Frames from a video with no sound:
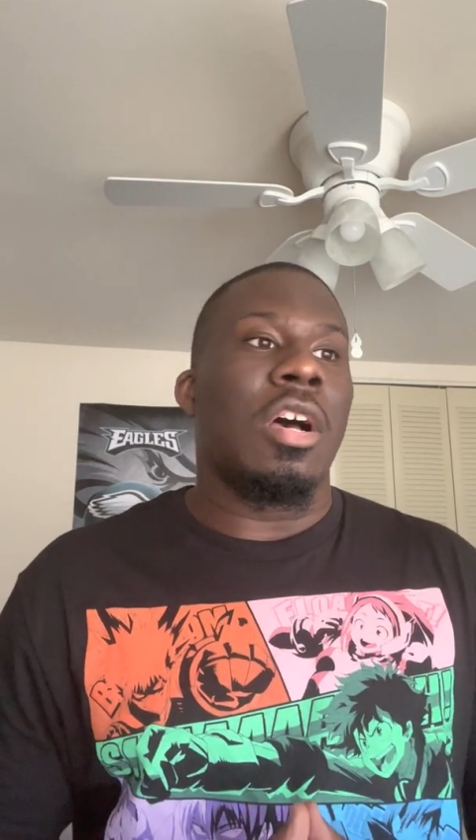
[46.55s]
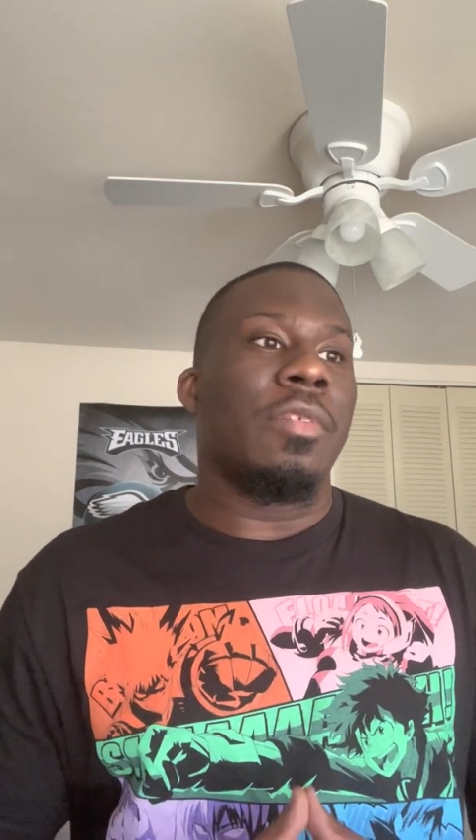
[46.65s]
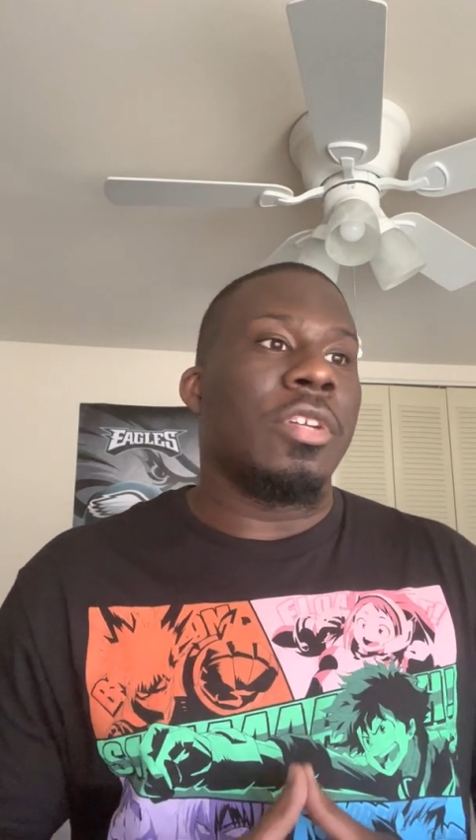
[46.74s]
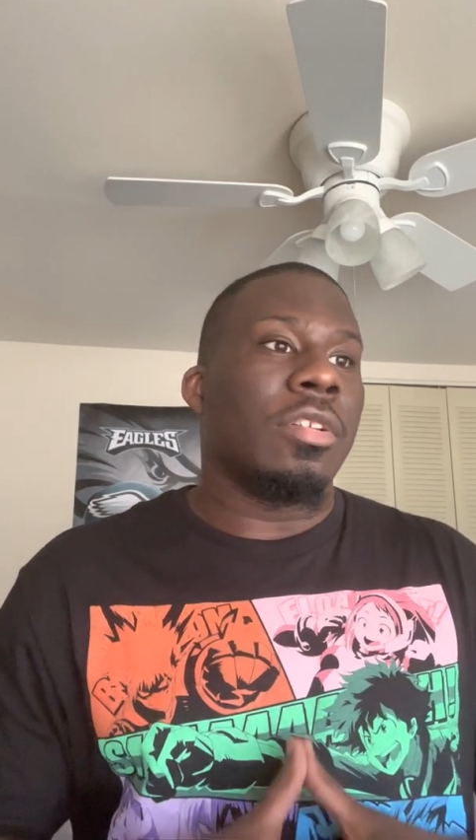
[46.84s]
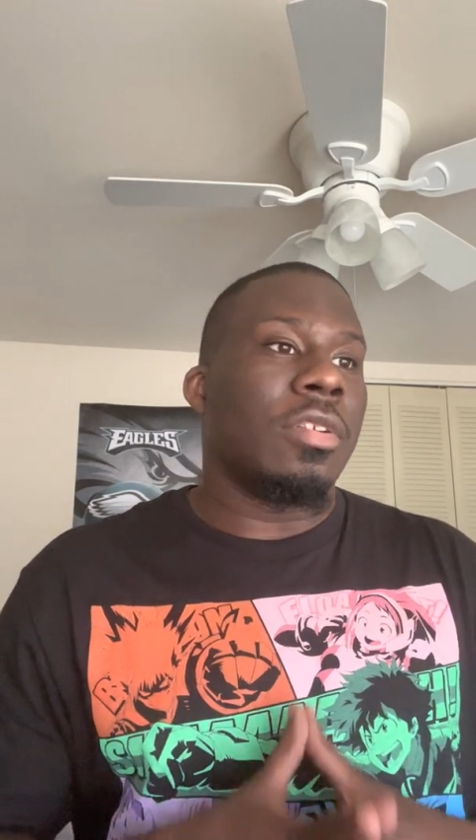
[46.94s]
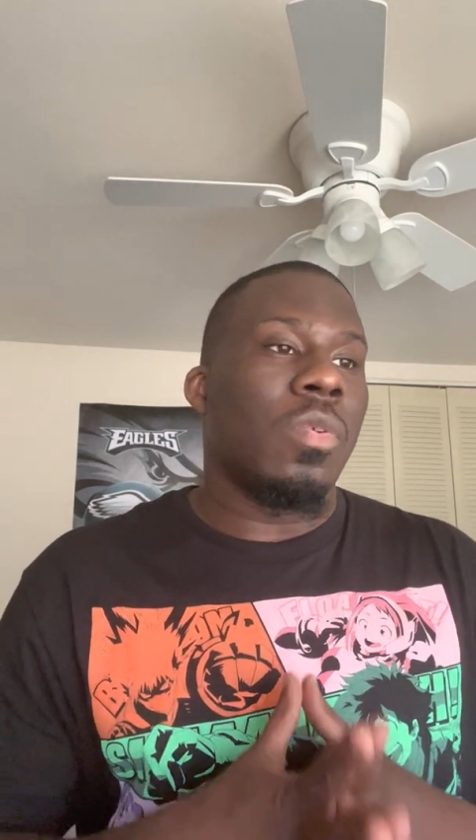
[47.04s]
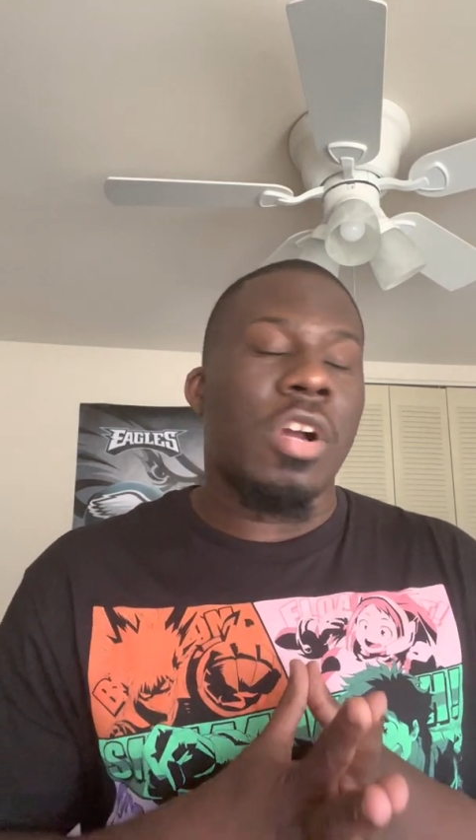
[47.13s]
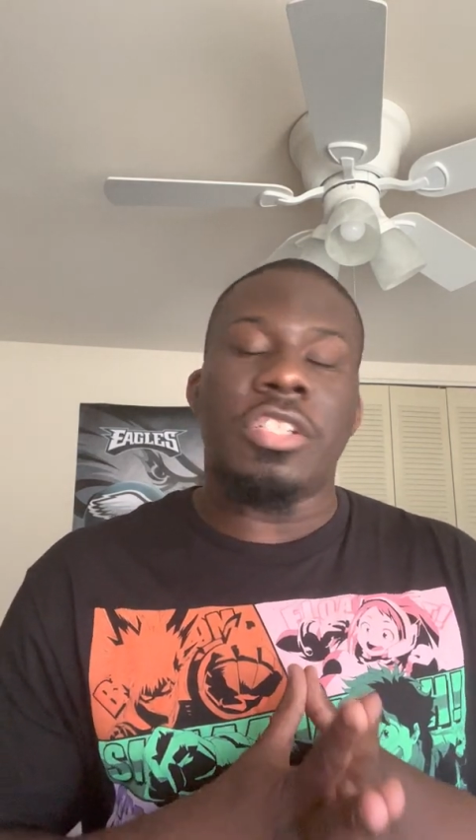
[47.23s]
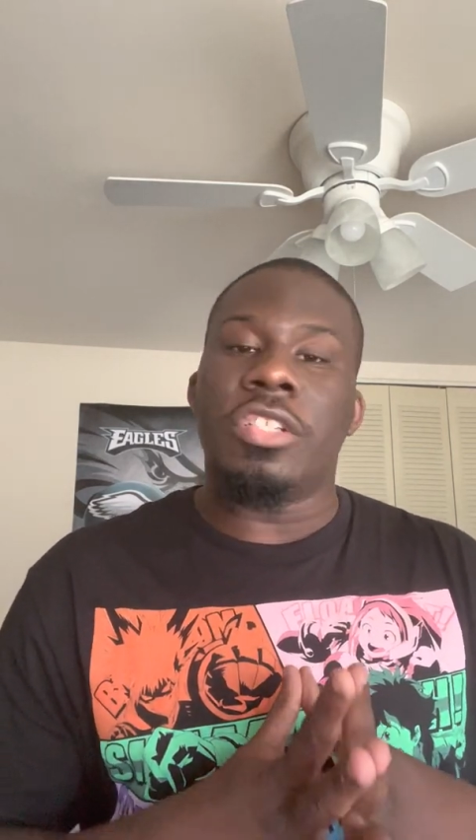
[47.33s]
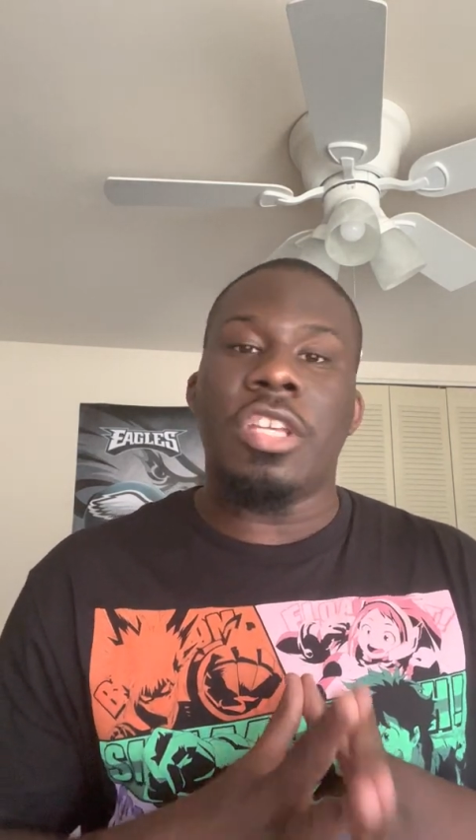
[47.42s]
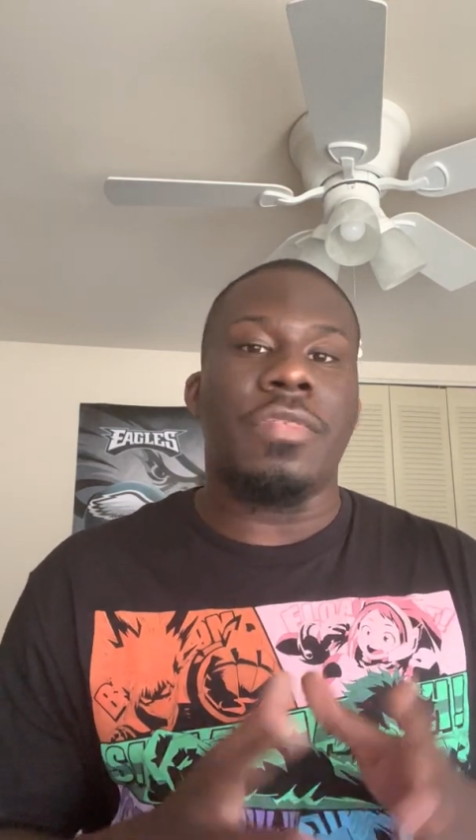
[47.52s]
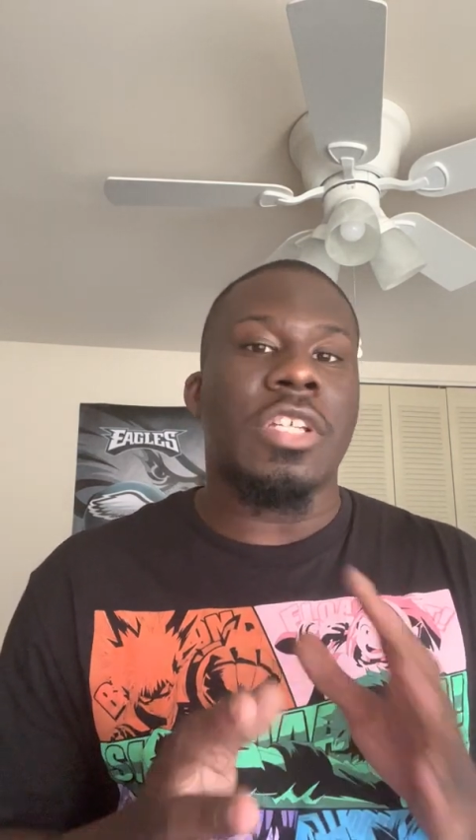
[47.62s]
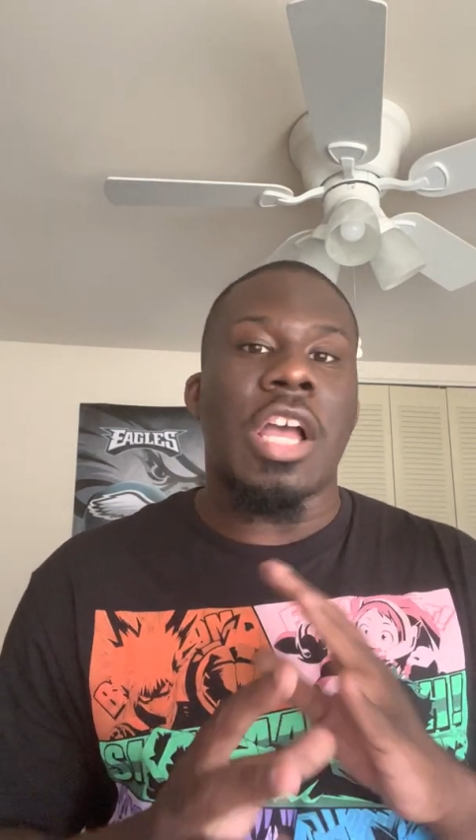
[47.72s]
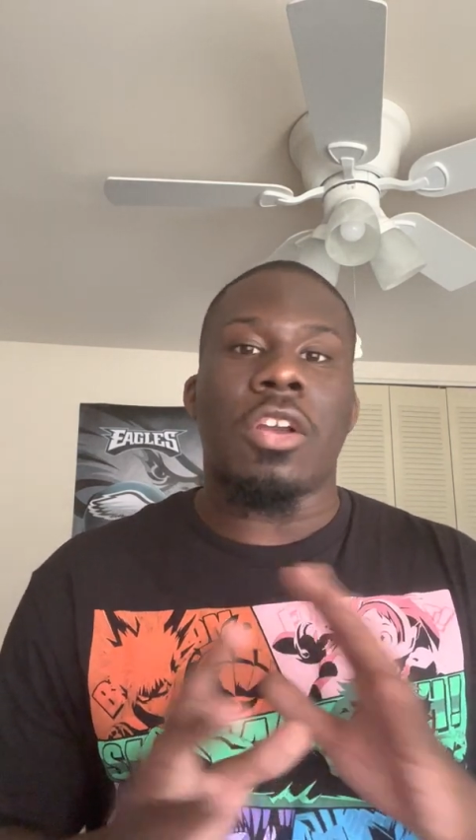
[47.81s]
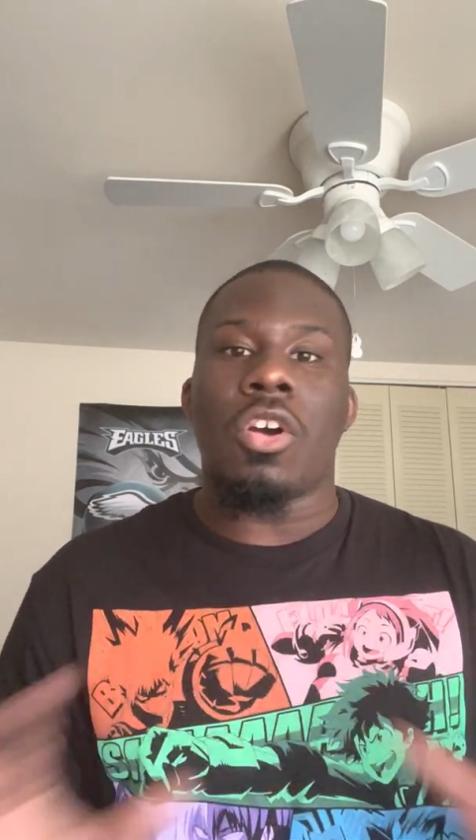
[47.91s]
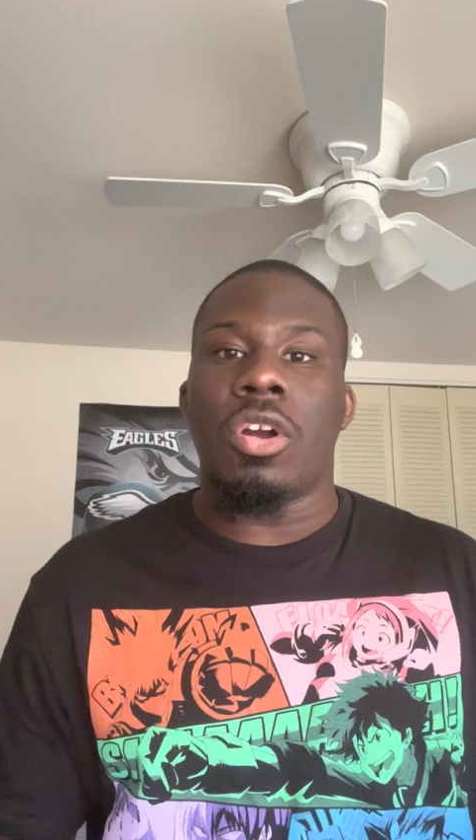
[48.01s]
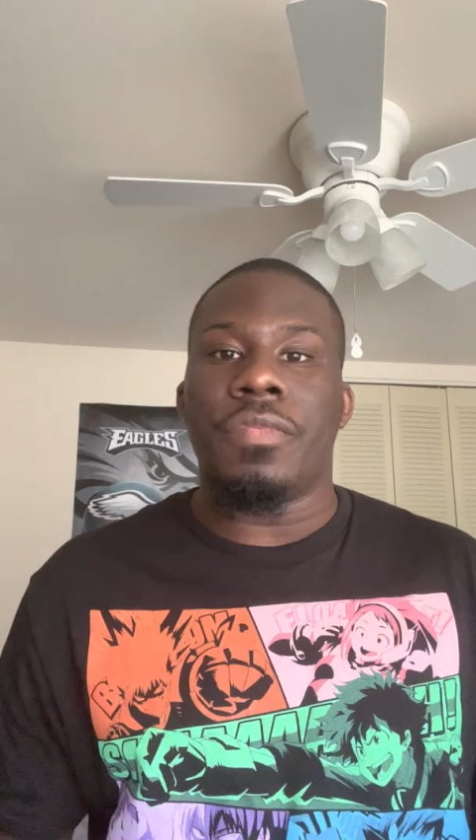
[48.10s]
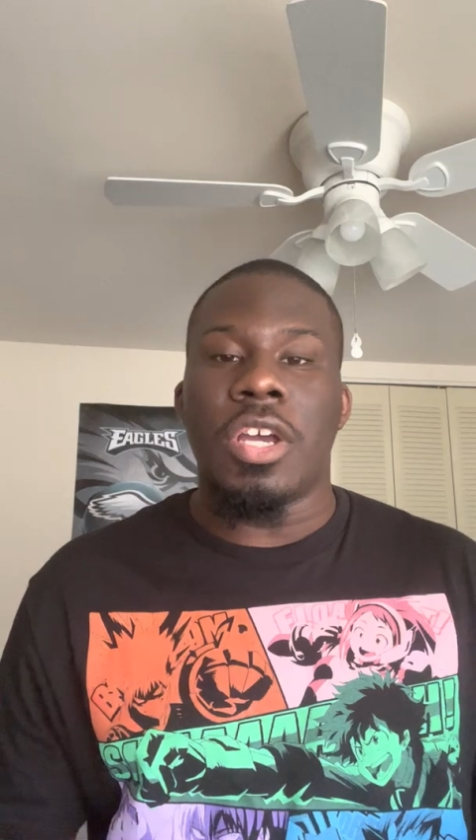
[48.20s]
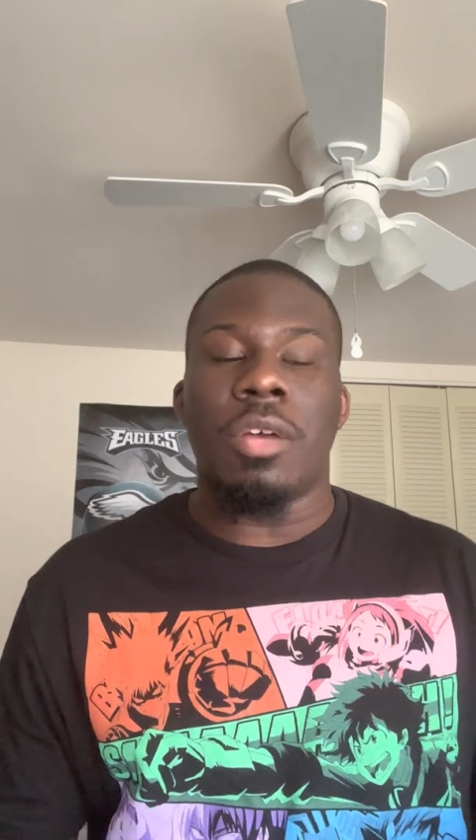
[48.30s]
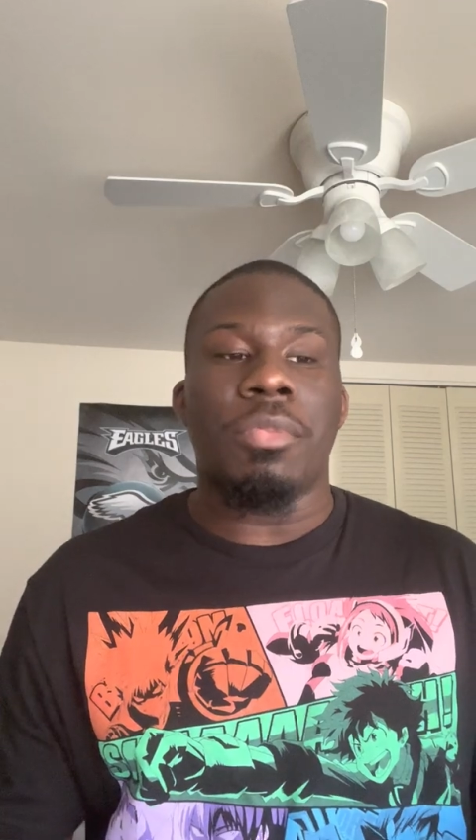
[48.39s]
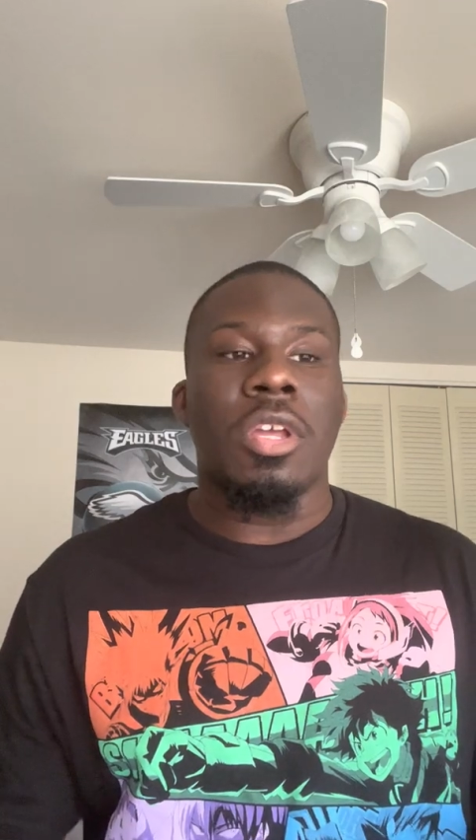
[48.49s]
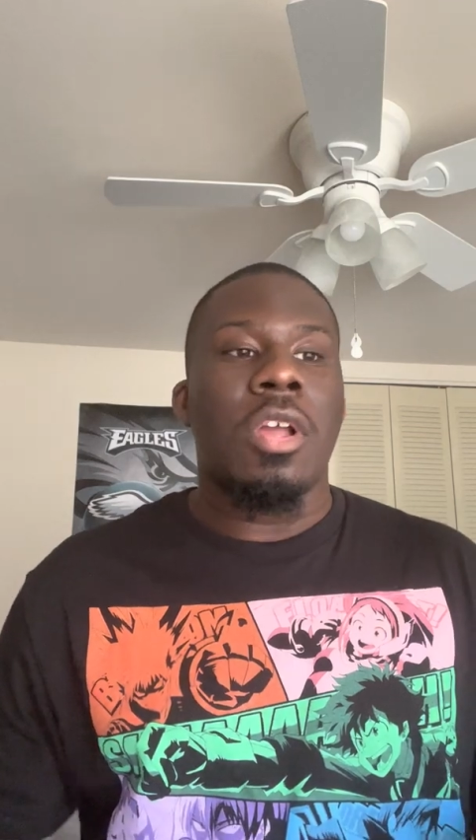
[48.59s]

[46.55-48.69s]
Their Washington defense got carved up.